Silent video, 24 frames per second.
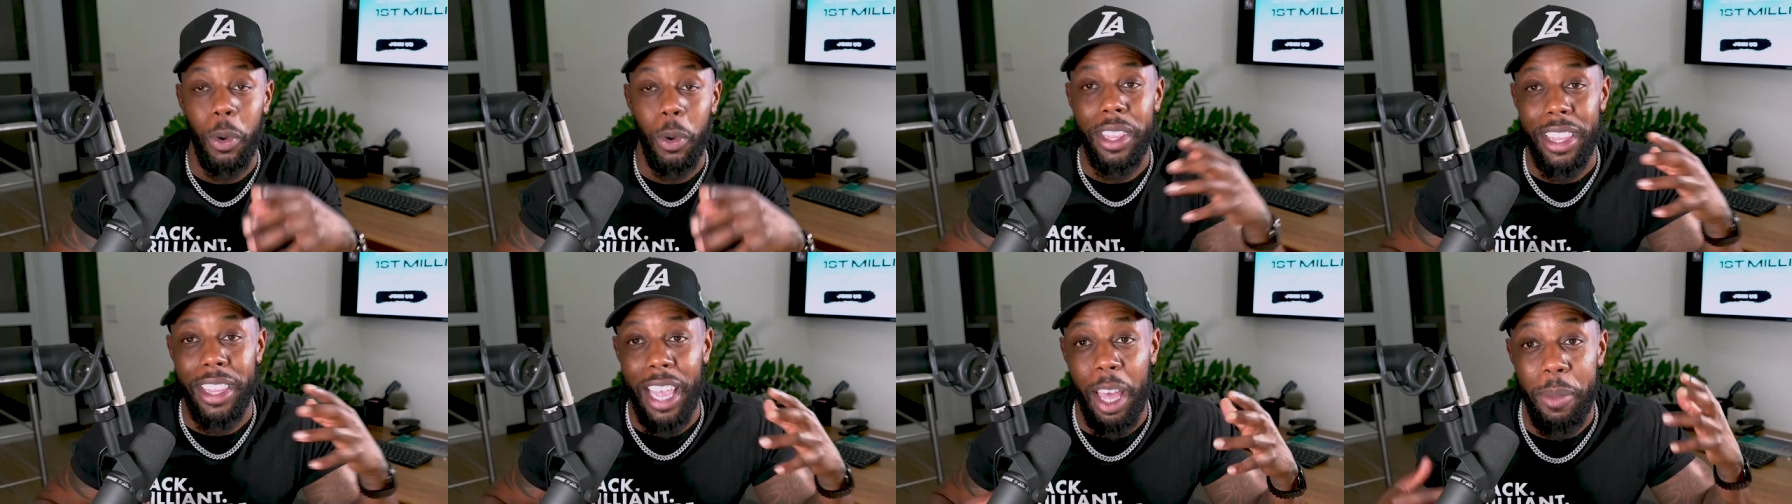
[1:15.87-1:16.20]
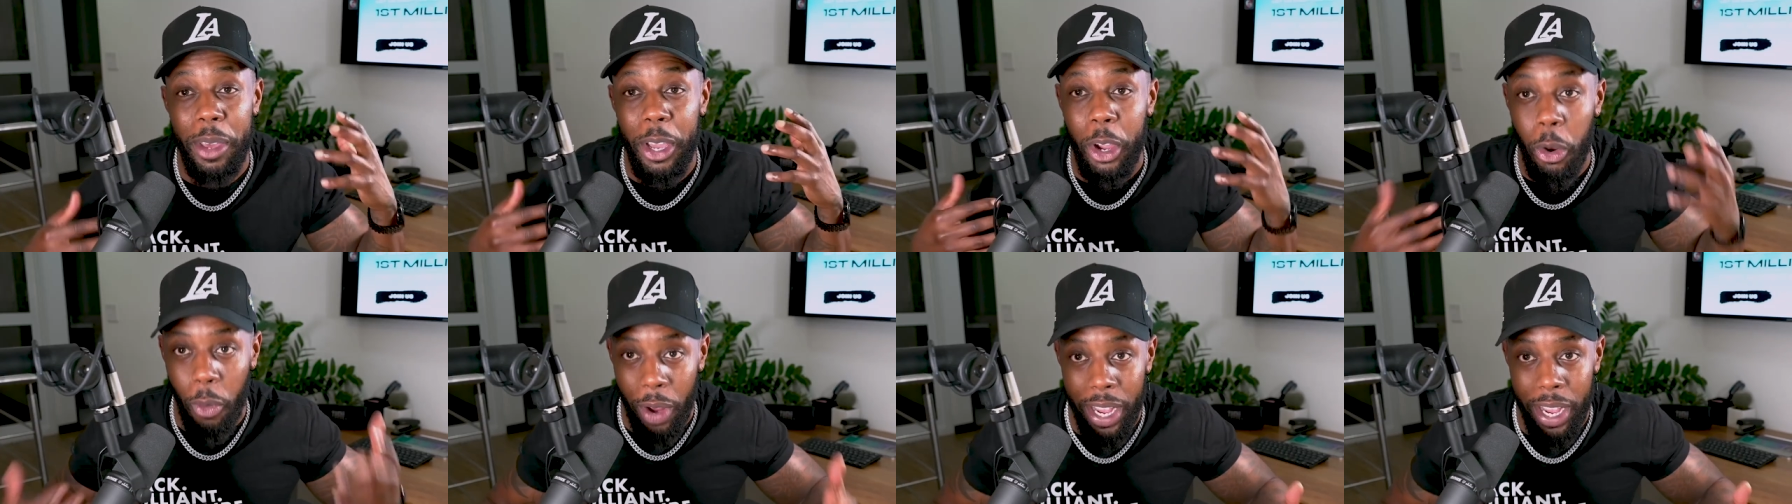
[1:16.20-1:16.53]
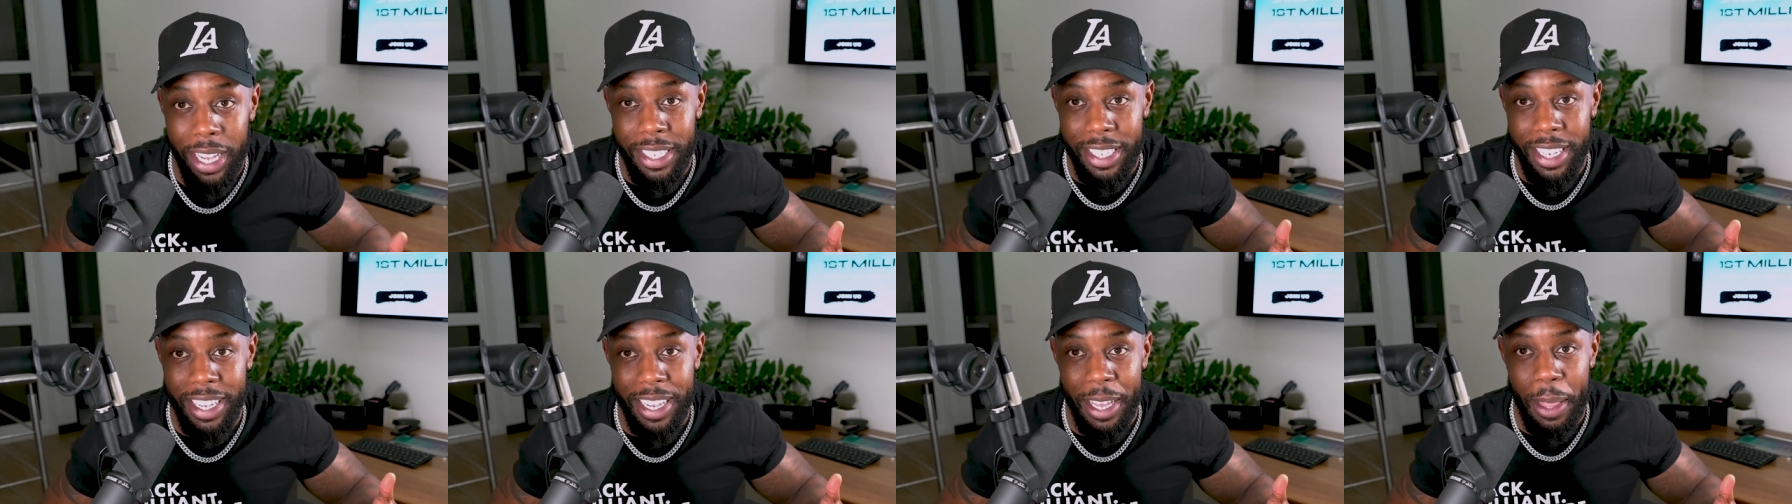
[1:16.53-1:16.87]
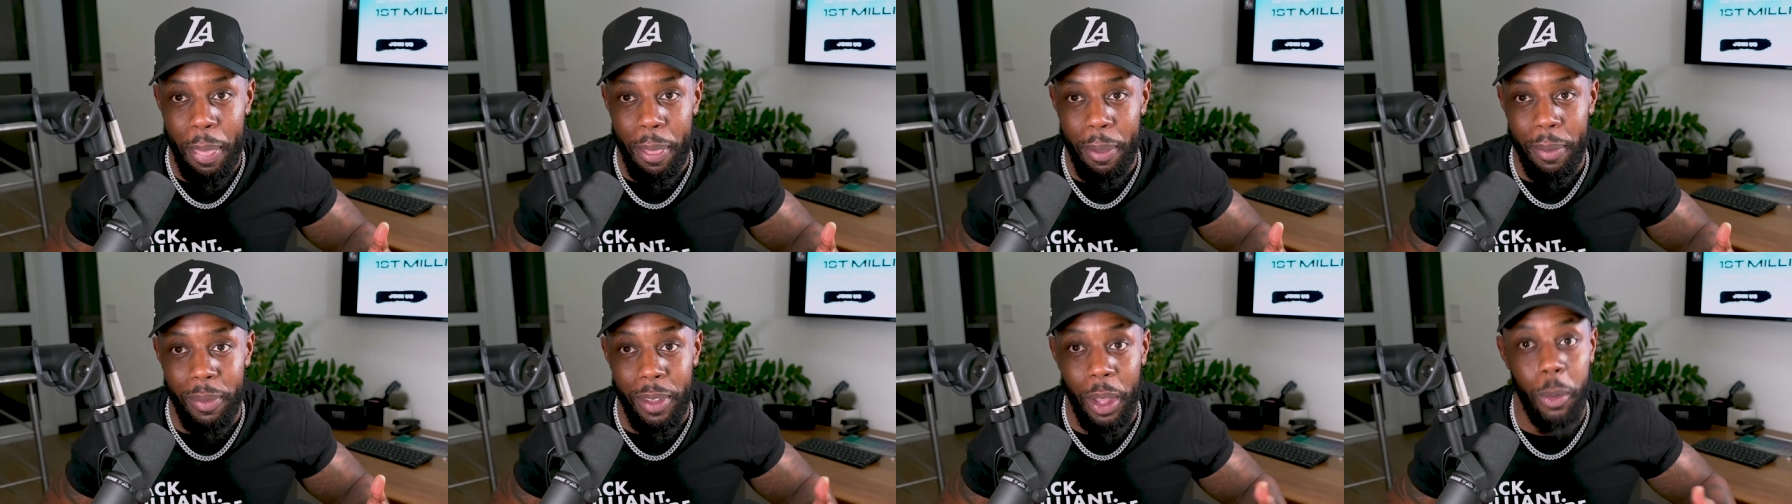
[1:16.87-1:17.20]
Wouldn't that be crazy?
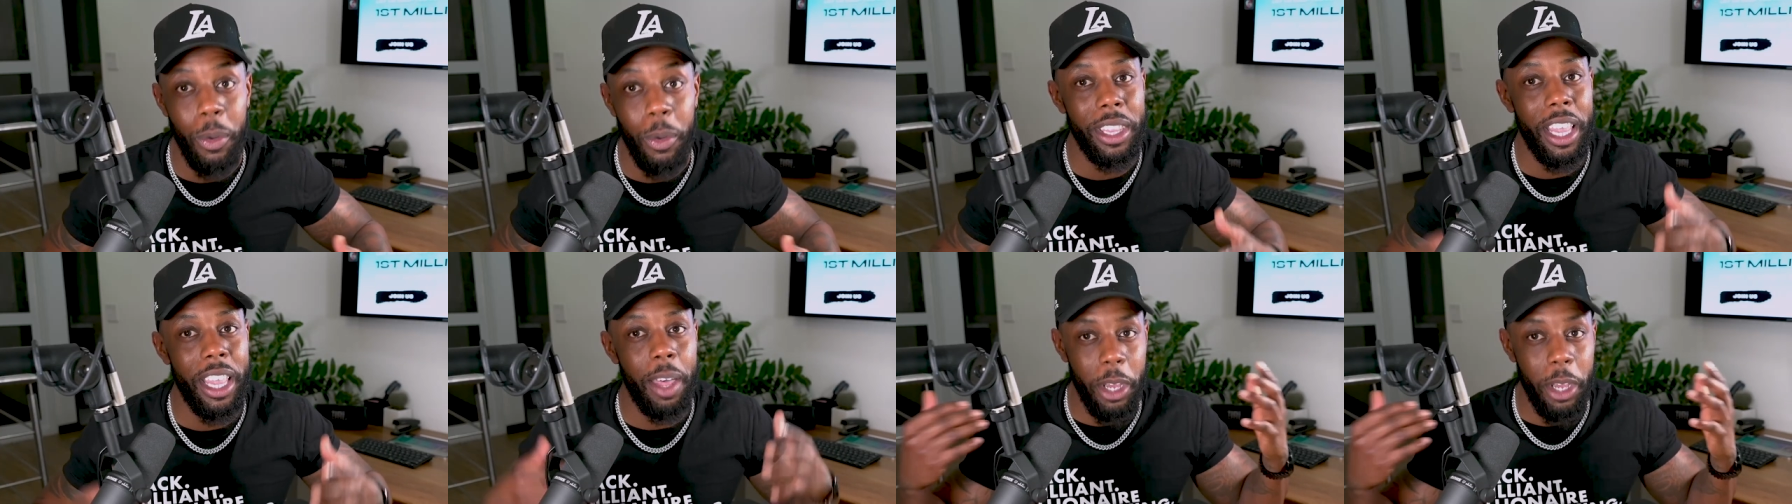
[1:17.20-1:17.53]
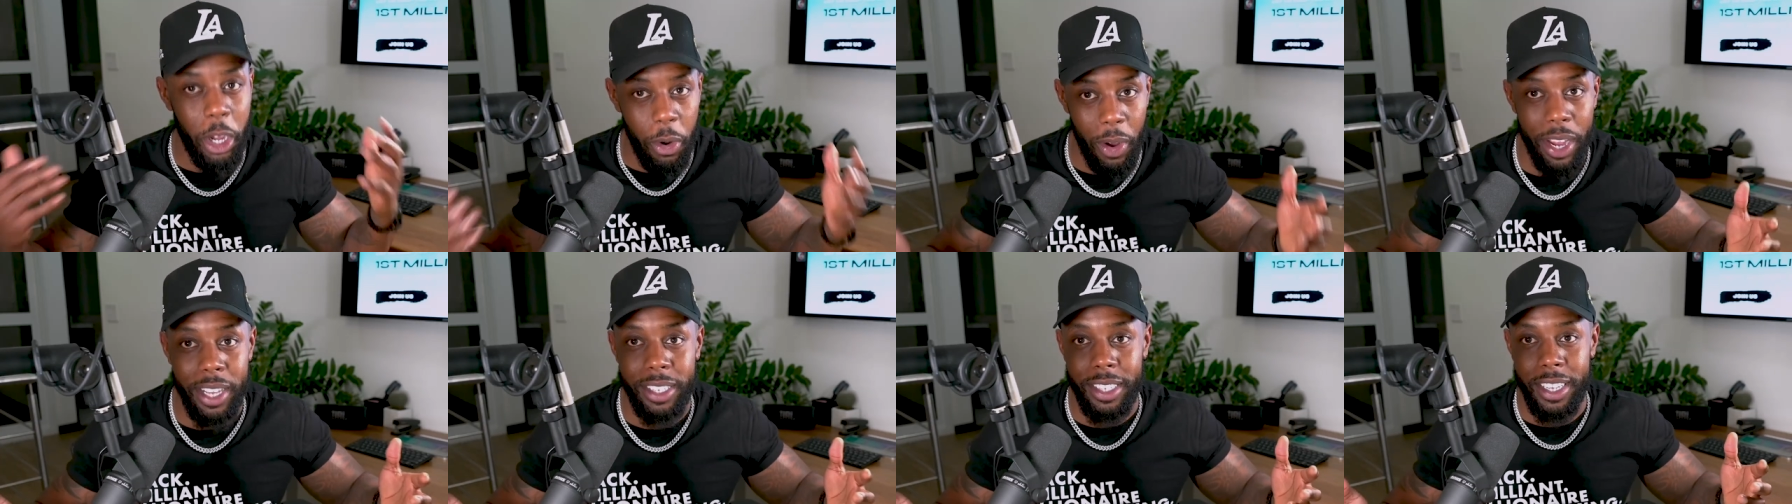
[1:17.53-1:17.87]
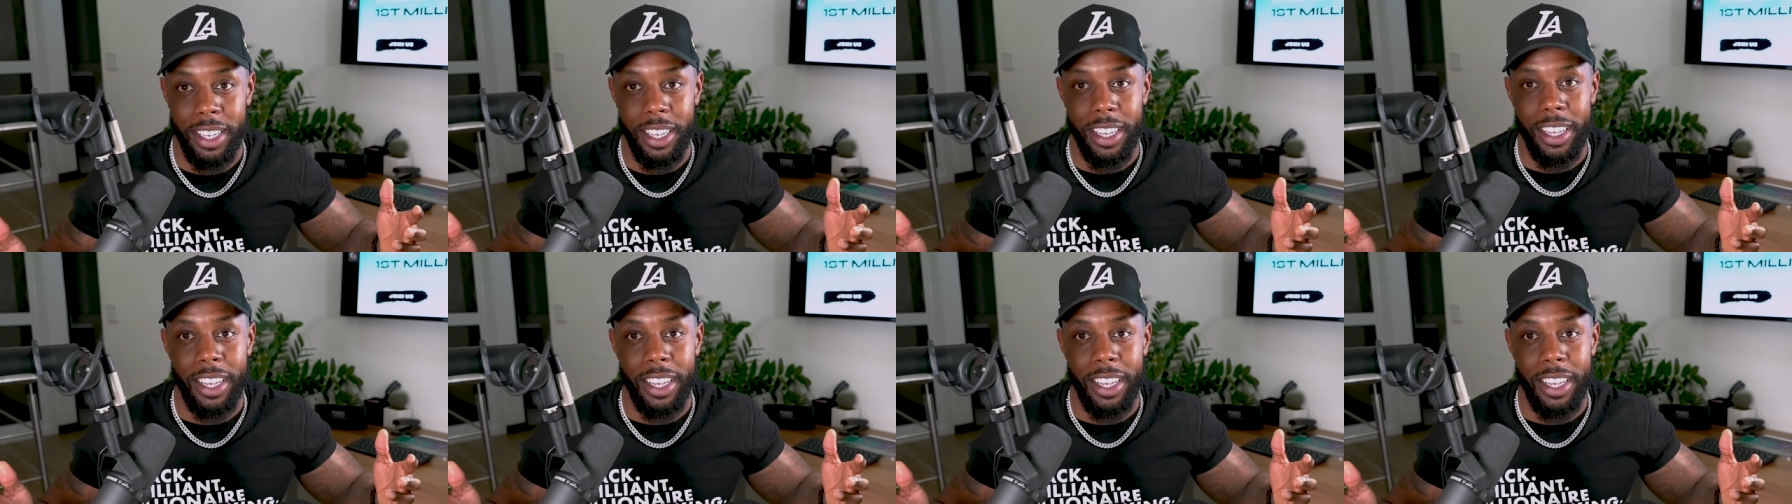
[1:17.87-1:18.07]
Like, wouldn't that be crazy?